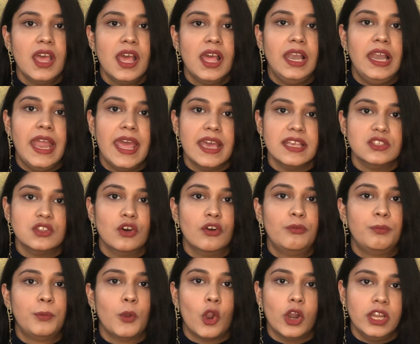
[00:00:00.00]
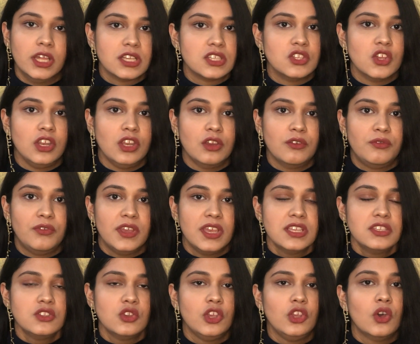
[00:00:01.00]
layers of products on your
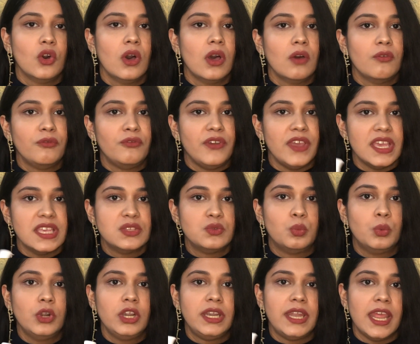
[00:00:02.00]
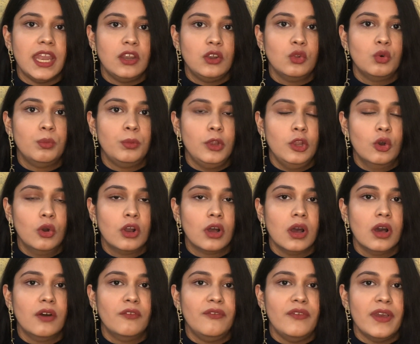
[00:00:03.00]
face. So your face would tend to look
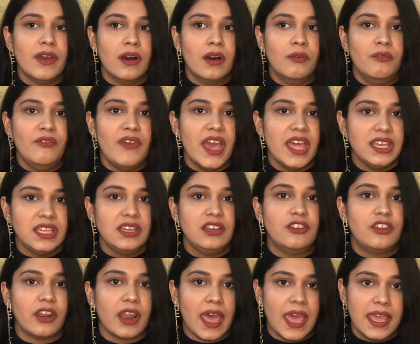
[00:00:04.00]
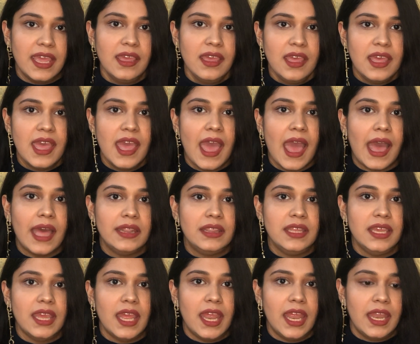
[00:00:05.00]
very dry at
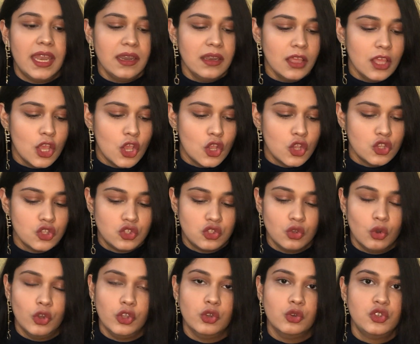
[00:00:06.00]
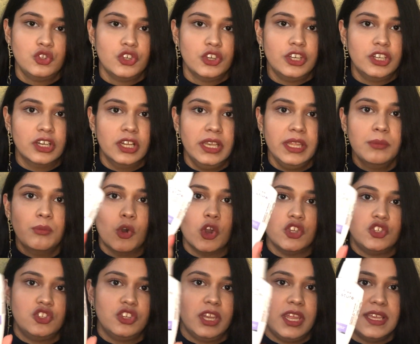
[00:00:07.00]
the end. So you should really
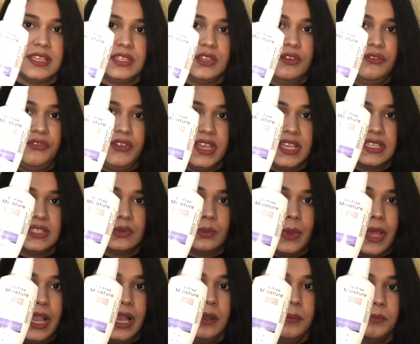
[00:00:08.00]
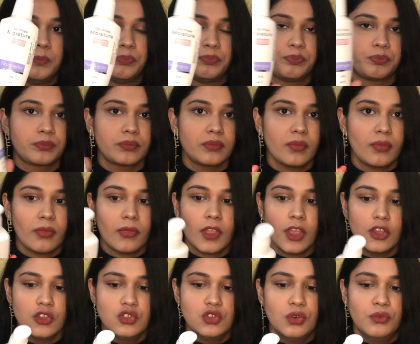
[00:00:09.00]
moisturize your face well.
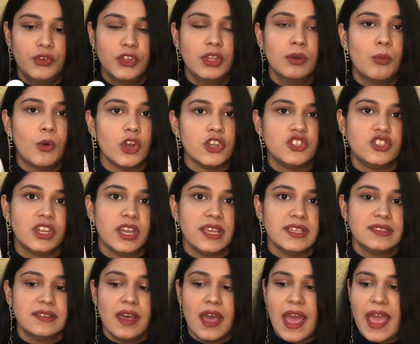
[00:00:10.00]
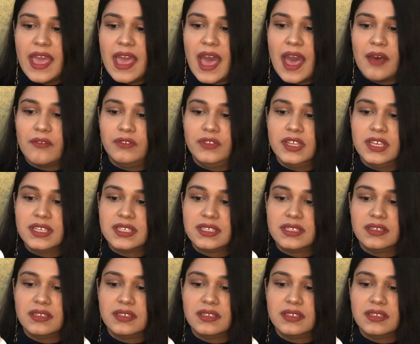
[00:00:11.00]
So for the moisturizer, I have this